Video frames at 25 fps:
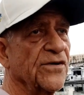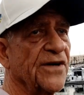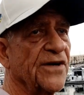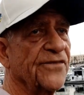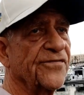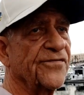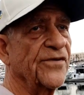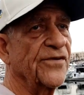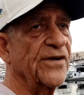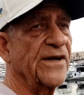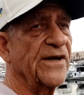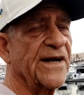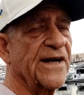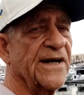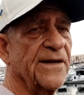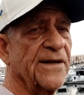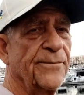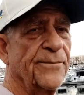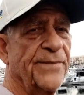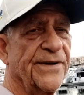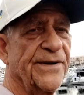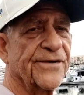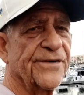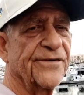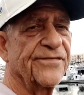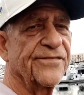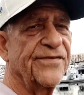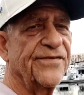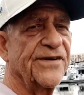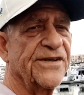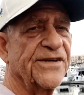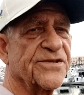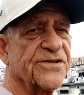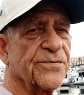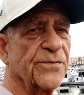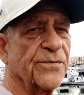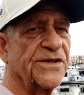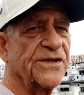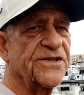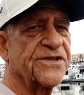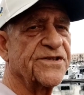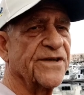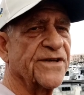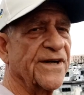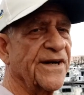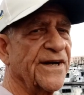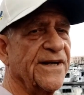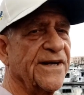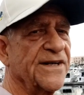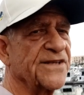looking for any kind of bigger fish, which
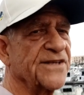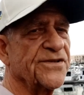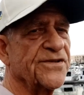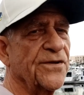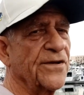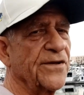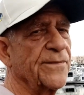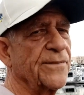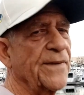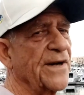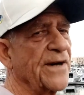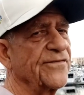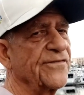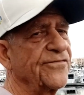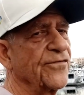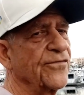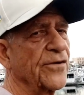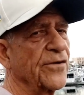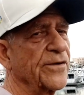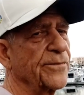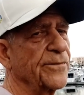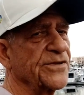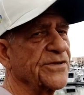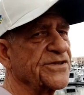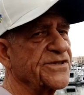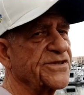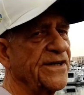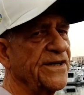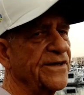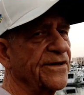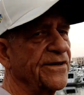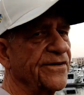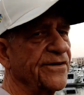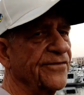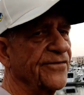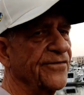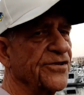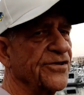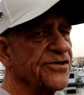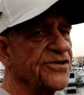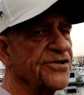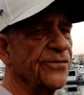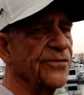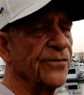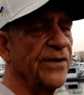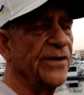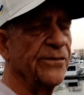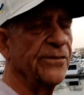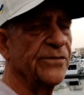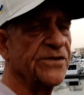again is only about a 40%
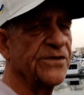conversion rate,